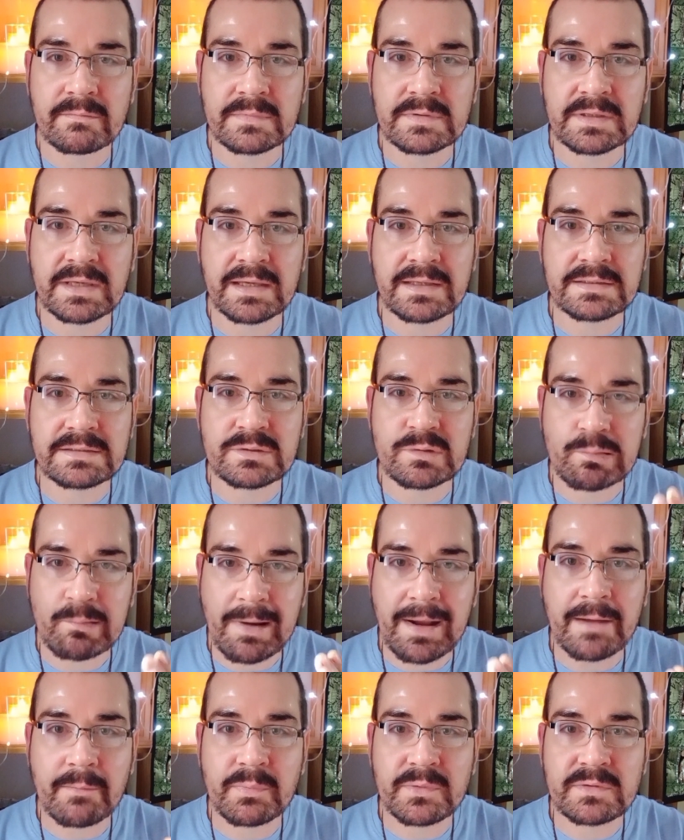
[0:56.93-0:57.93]
gets
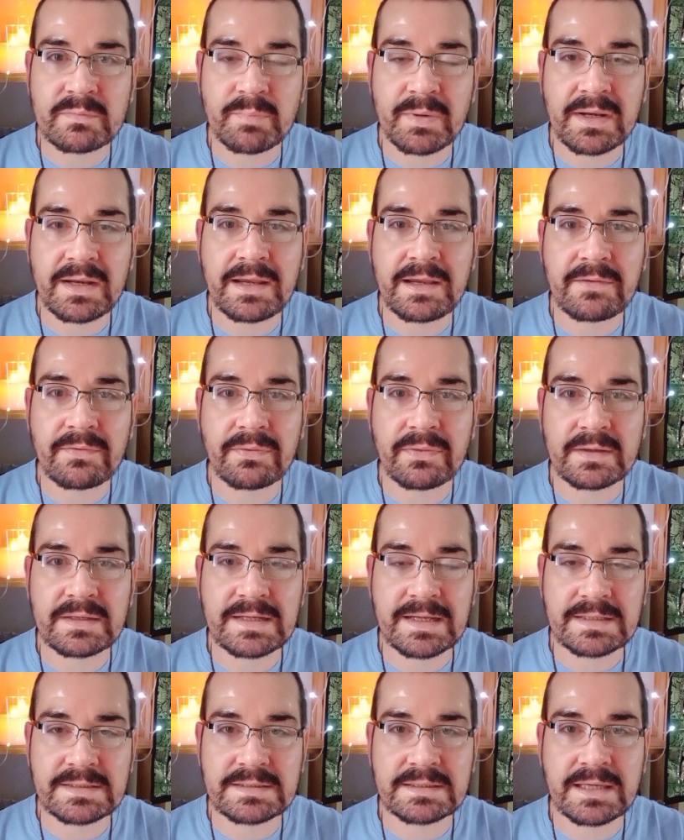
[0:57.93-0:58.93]
trapped beneath
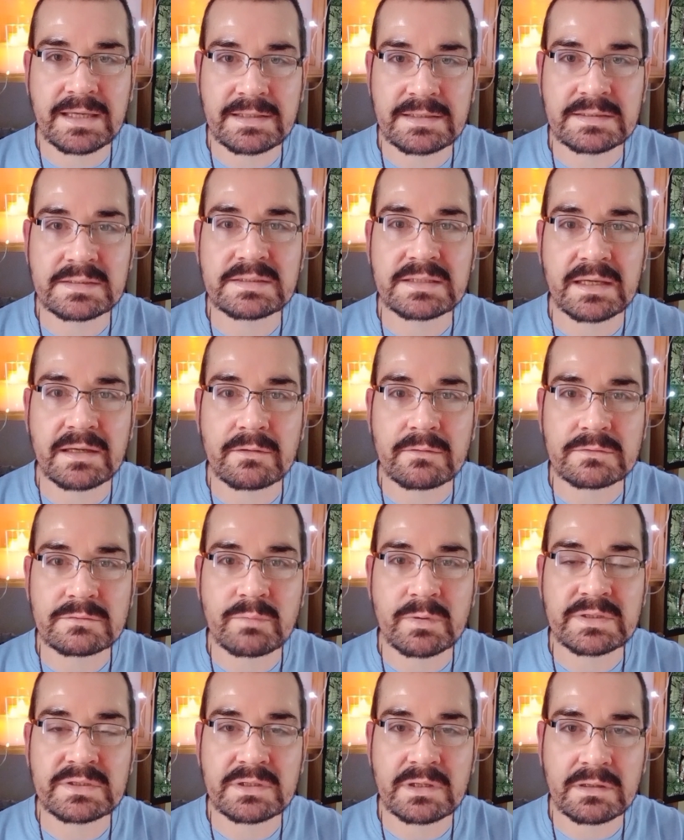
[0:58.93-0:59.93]
dead skin cells
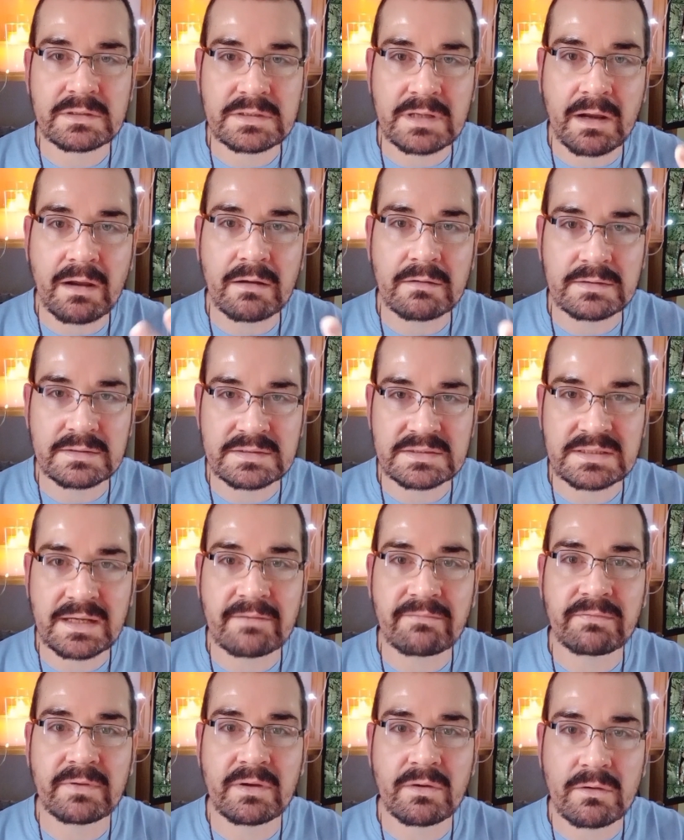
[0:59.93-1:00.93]
which aren't
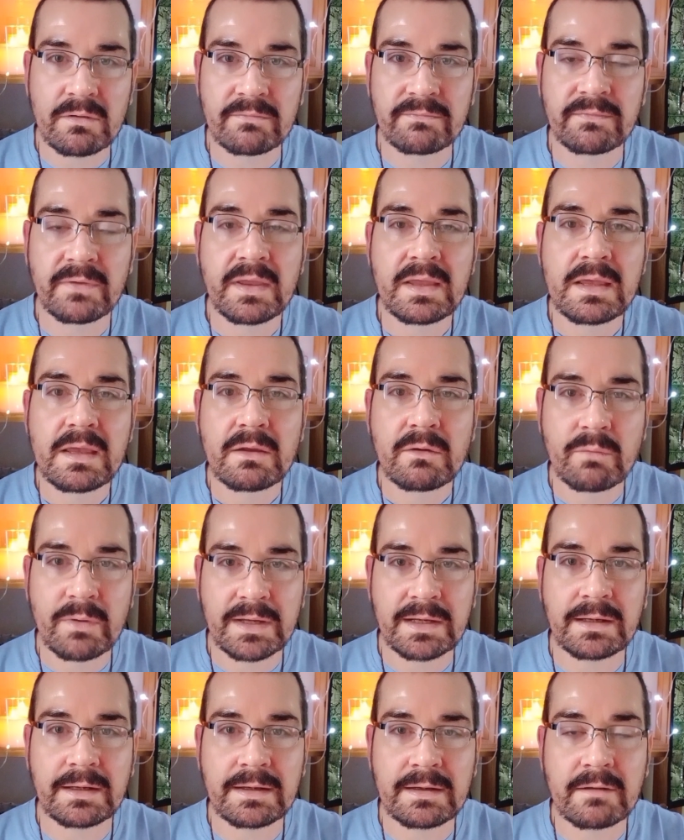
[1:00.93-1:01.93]
sloughing off
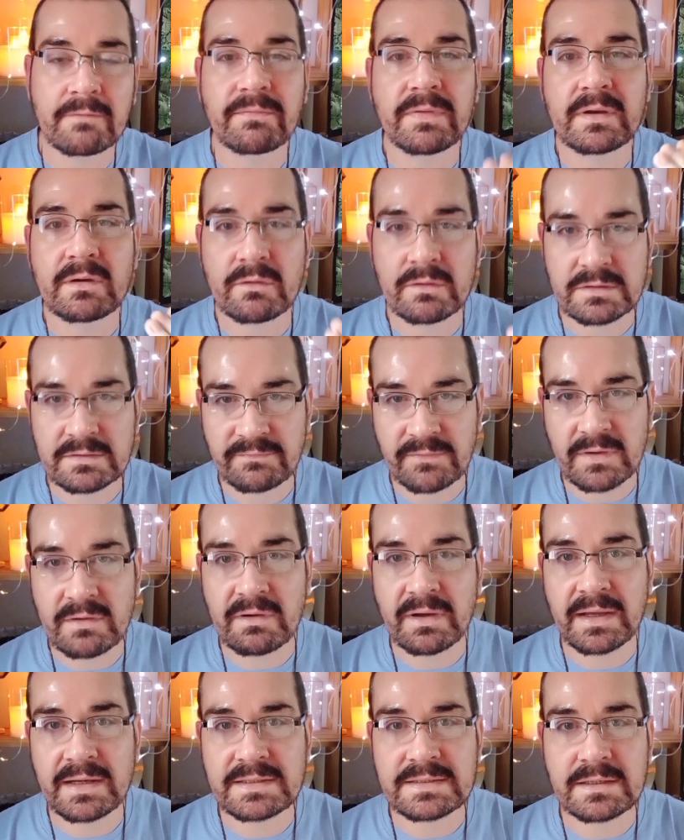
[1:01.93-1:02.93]
quickly enough. They're not
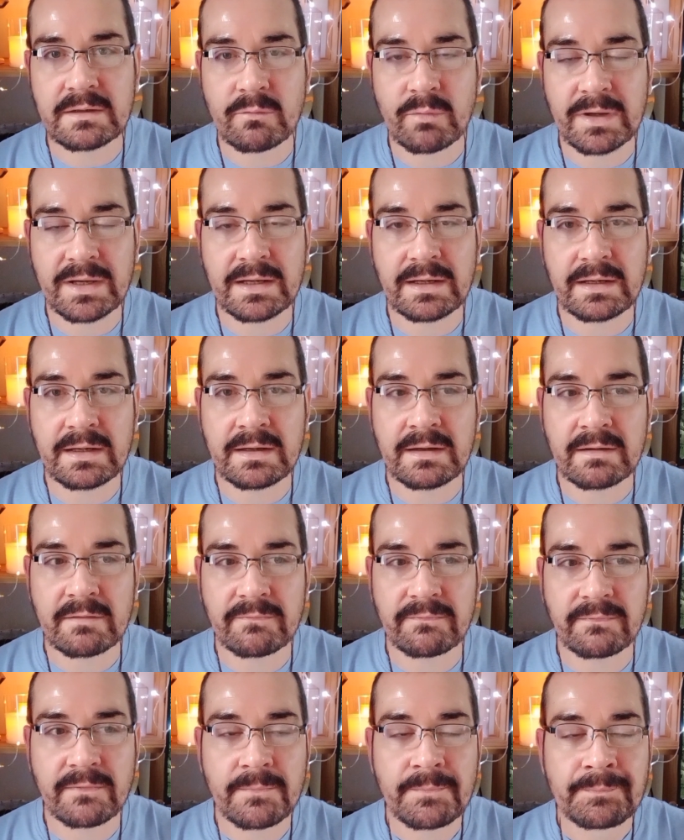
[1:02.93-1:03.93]
exfoliating quickly enough.